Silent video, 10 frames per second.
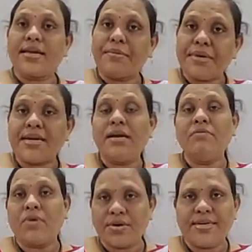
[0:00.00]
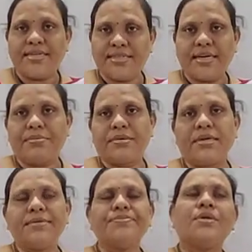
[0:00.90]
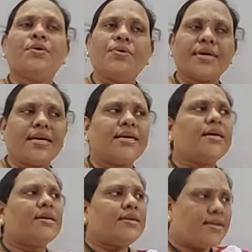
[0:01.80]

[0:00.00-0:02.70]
chemical bonding chapter. Okay.